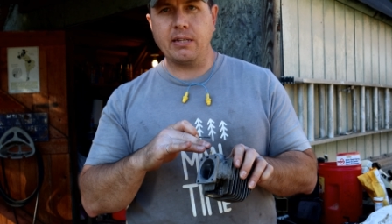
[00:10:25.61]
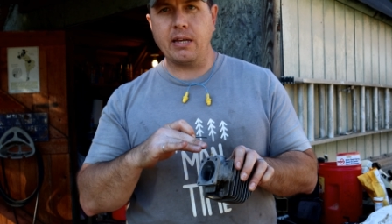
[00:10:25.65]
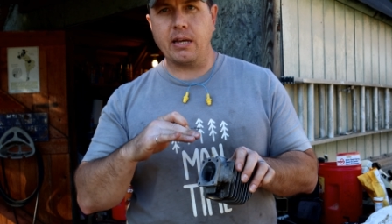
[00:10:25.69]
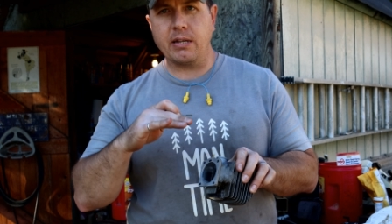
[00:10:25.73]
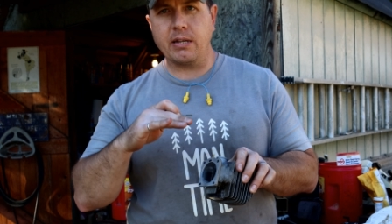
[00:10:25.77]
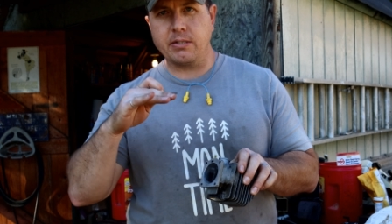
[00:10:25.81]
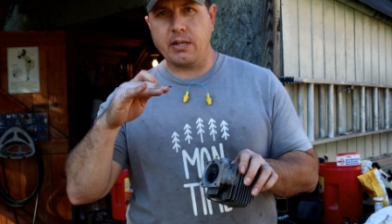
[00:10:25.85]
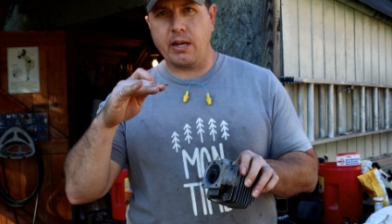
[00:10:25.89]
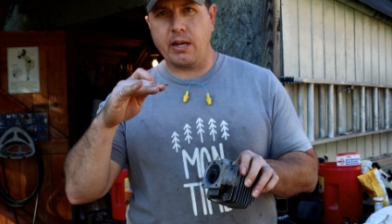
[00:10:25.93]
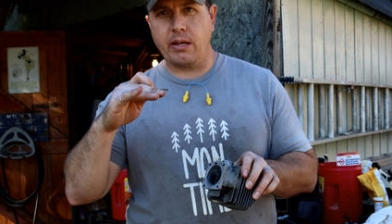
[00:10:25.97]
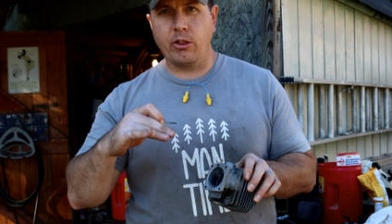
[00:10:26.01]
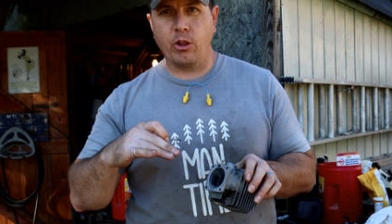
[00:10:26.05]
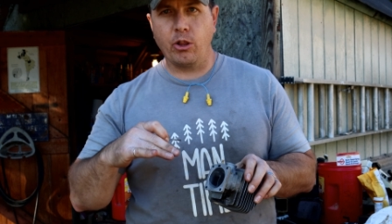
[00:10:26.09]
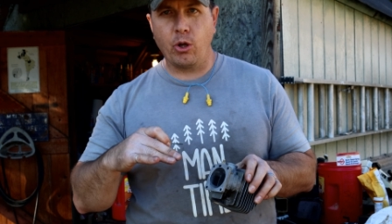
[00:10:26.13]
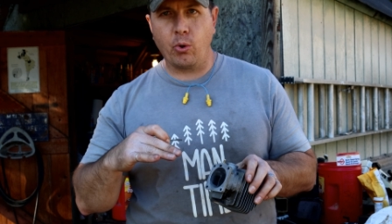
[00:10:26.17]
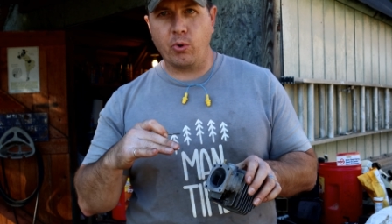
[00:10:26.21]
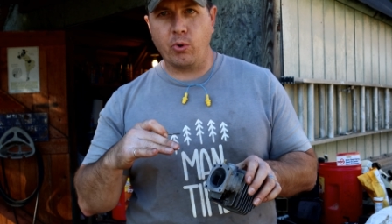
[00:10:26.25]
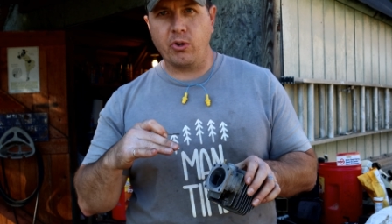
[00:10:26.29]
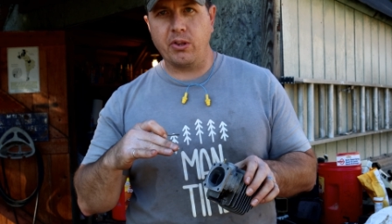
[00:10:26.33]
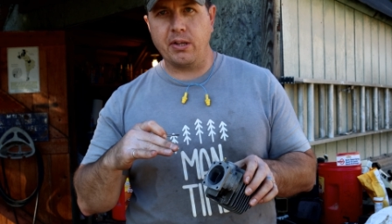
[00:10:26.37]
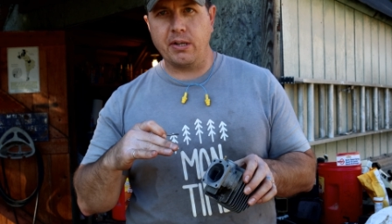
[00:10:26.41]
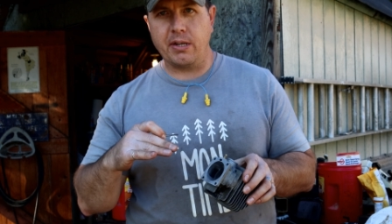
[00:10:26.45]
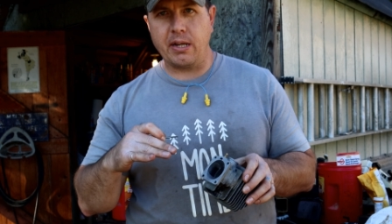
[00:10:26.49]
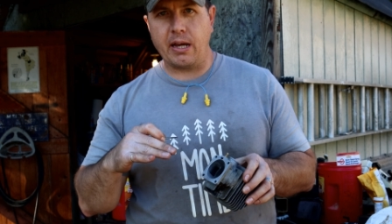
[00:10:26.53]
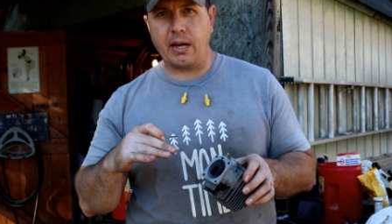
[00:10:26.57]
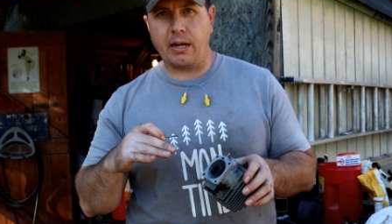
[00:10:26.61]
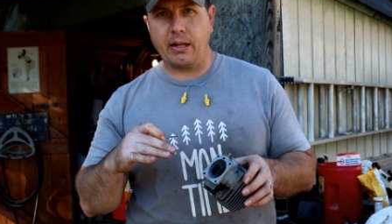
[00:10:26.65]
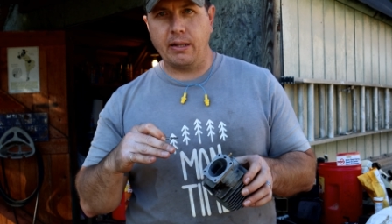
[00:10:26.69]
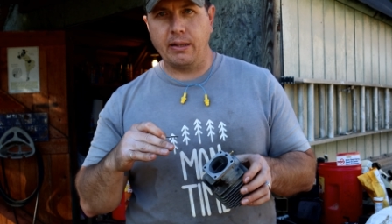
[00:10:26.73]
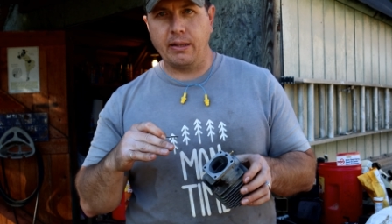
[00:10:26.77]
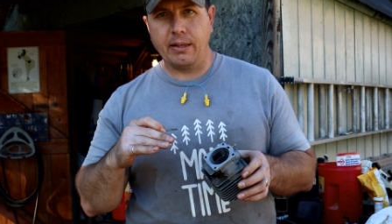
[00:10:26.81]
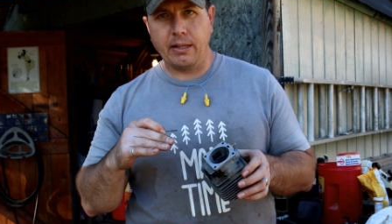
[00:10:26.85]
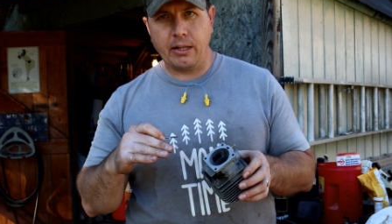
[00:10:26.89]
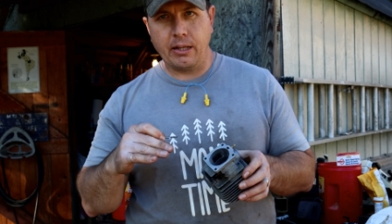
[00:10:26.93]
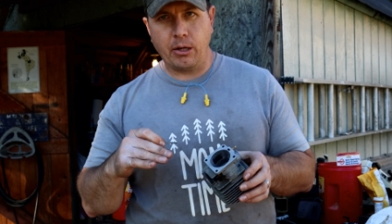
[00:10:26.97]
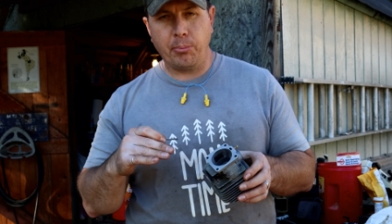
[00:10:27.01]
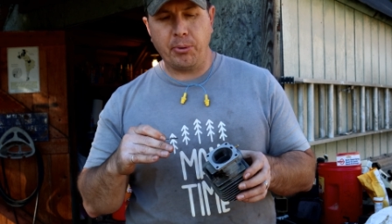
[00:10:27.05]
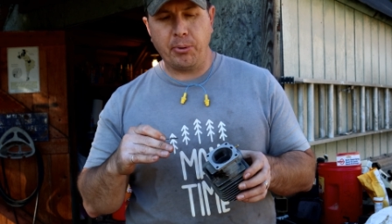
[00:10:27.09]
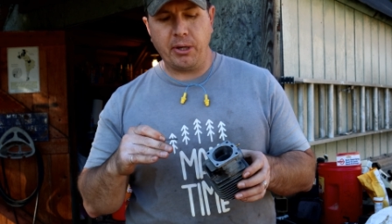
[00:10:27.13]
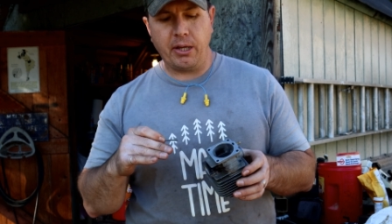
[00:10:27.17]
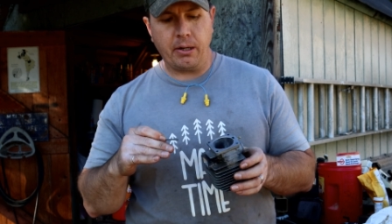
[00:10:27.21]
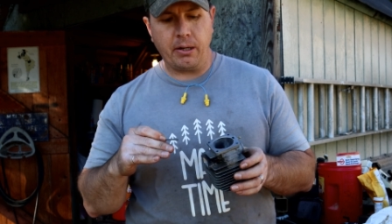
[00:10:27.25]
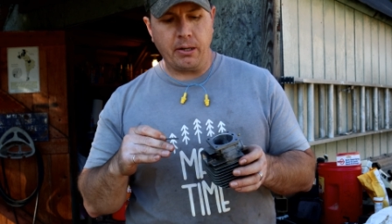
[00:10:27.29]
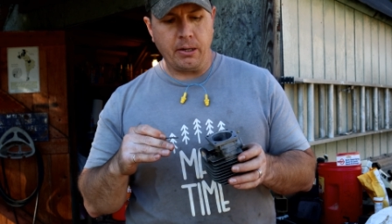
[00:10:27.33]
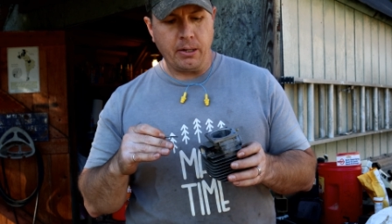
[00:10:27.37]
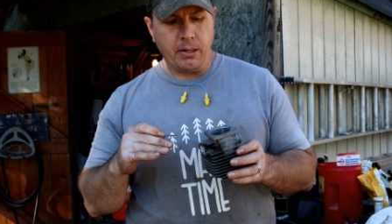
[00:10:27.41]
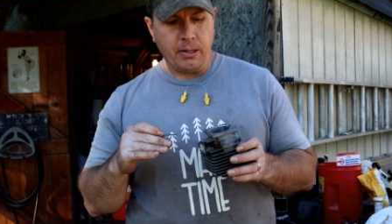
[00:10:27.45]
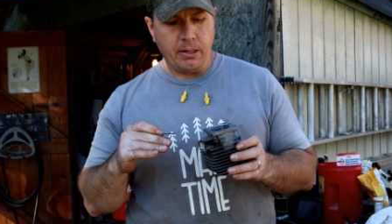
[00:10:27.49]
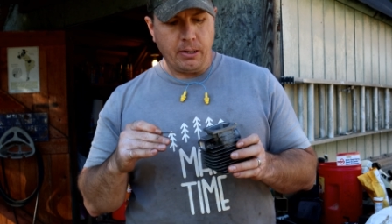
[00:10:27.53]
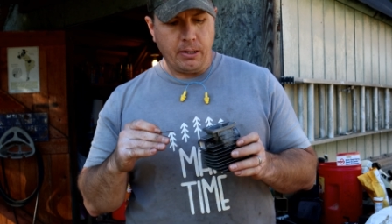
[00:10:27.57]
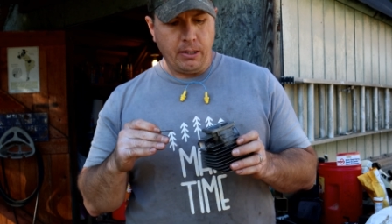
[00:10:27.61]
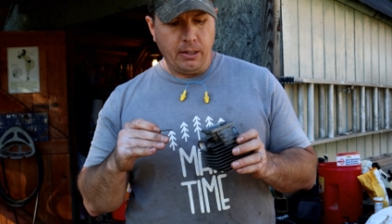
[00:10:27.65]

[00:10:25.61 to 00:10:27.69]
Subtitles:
intake side lowered the deck a little bit.